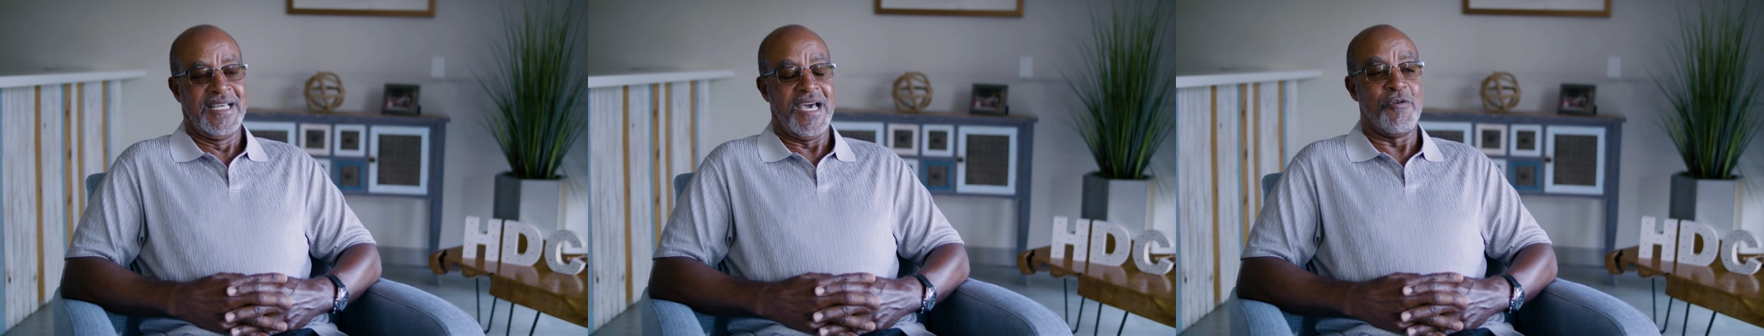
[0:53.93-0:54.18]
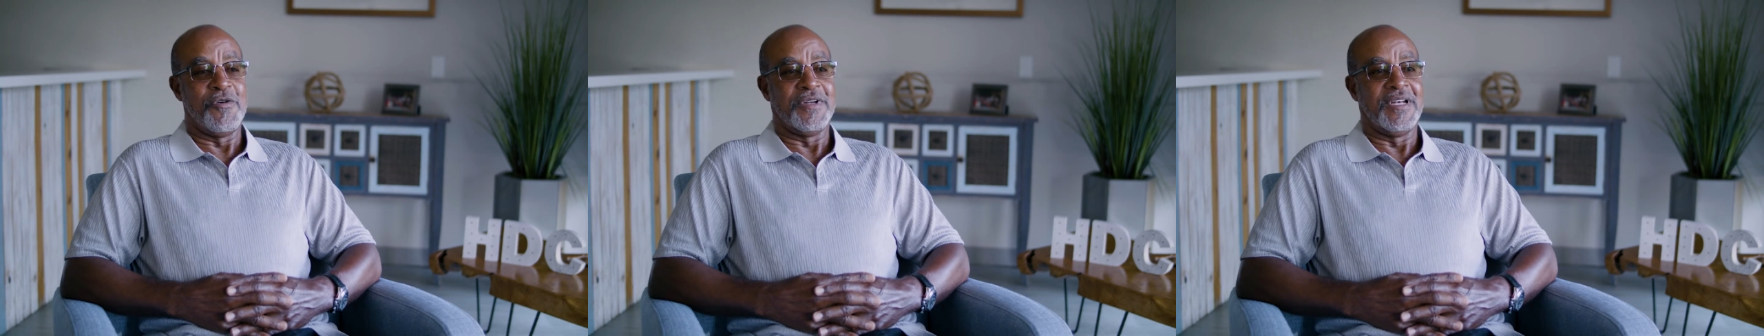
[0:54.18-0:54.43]

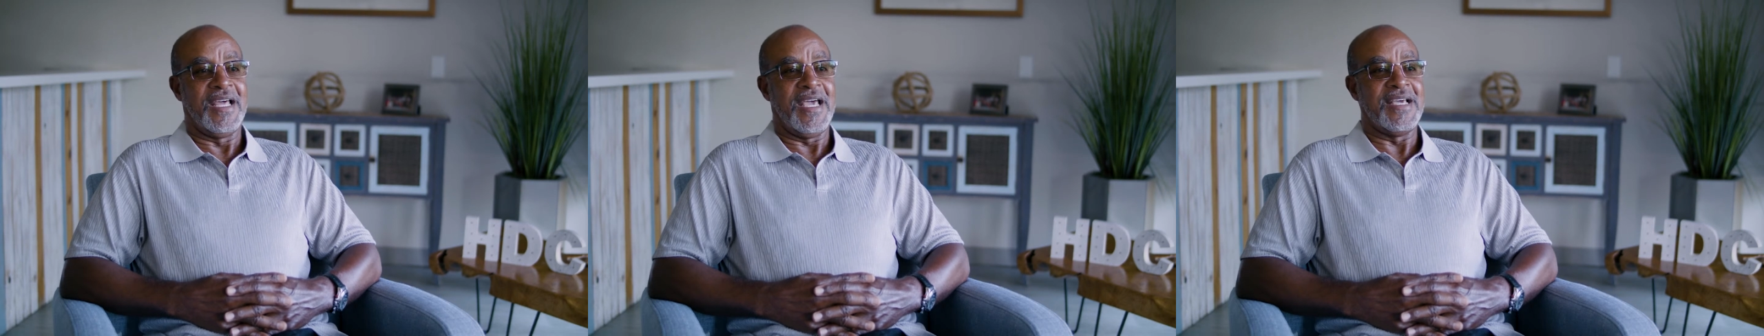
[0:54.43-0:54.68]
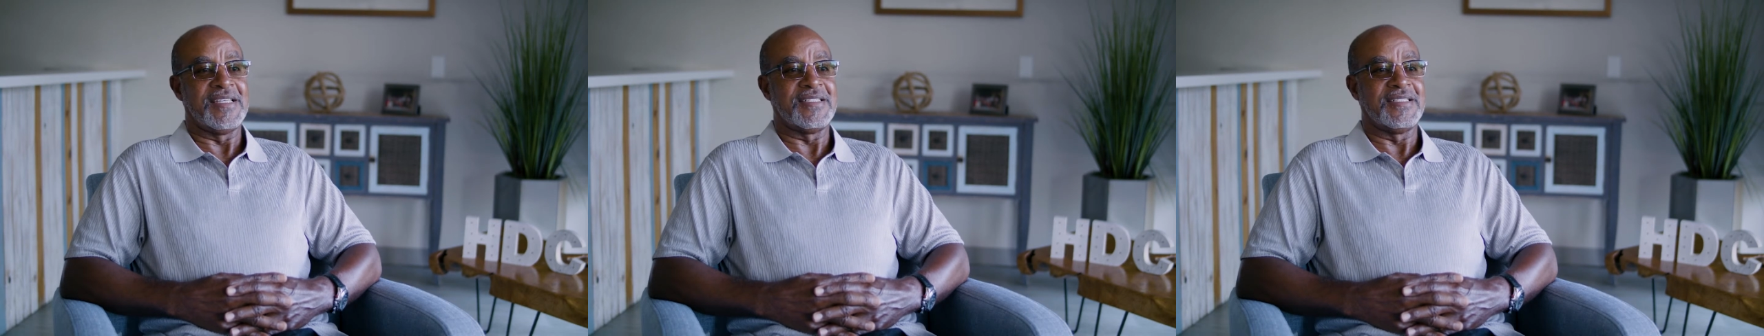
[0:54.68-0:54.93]
I wanna
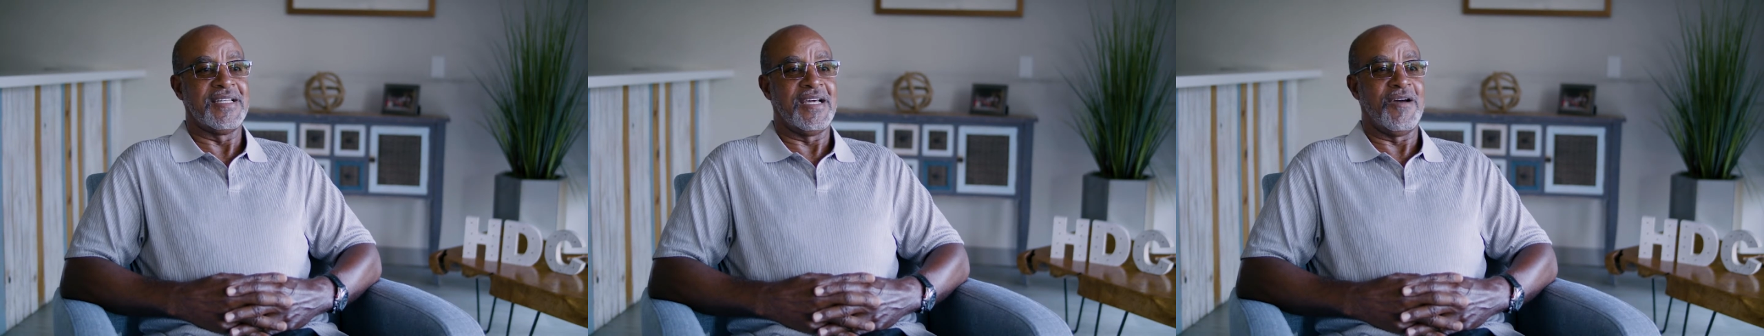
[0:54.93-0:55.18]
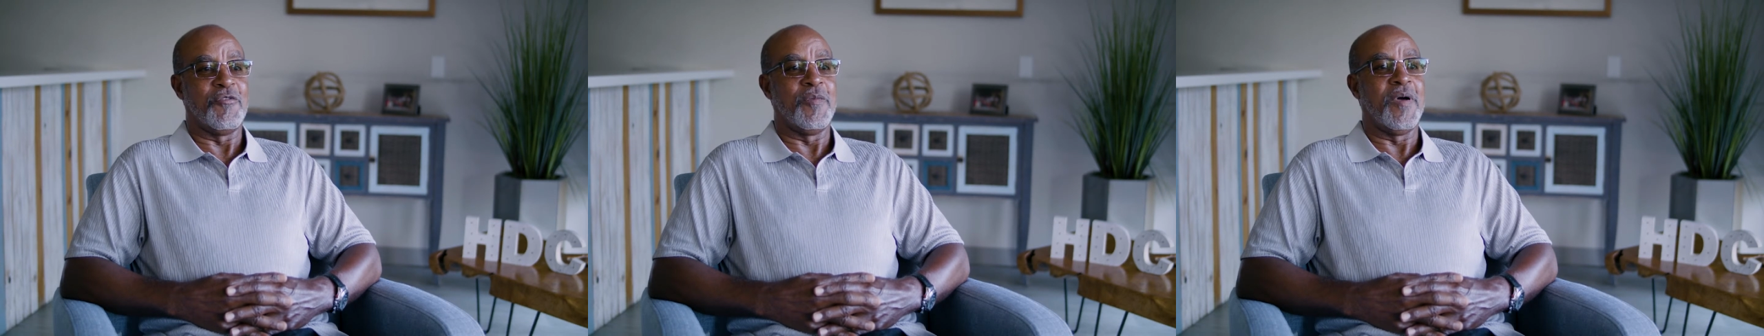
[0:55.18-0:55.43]
last.
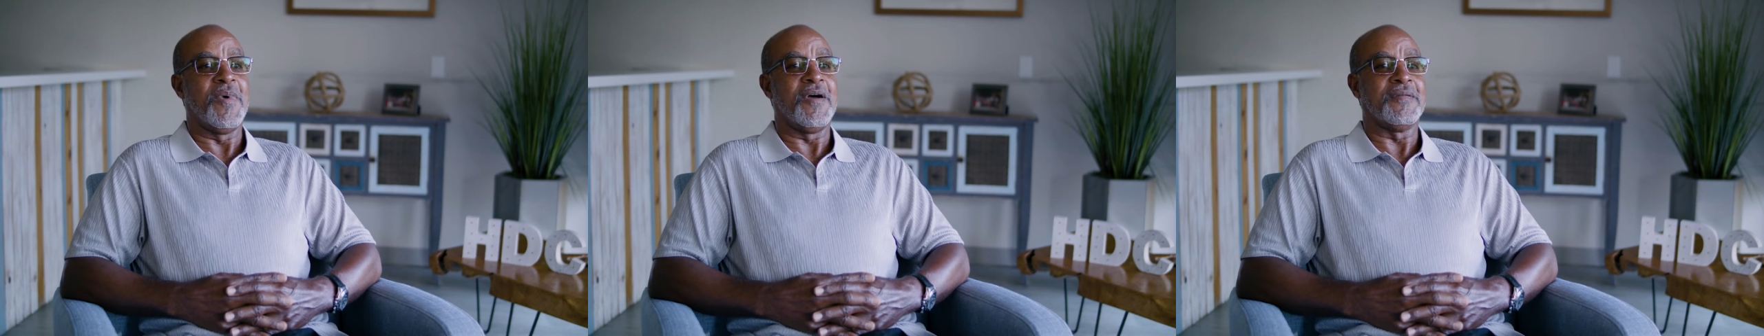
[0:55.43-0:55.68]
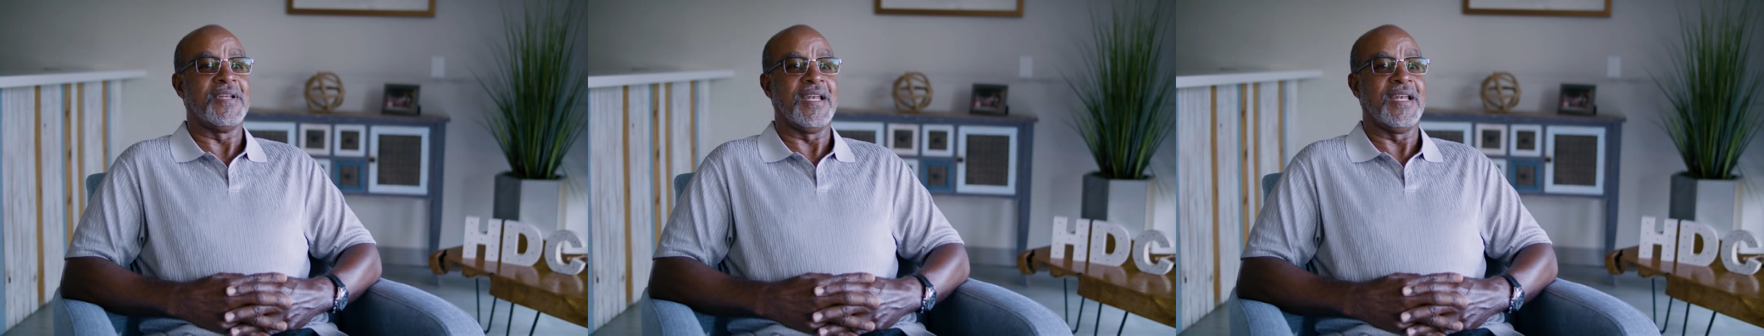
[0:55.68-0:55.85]
I want my mouth to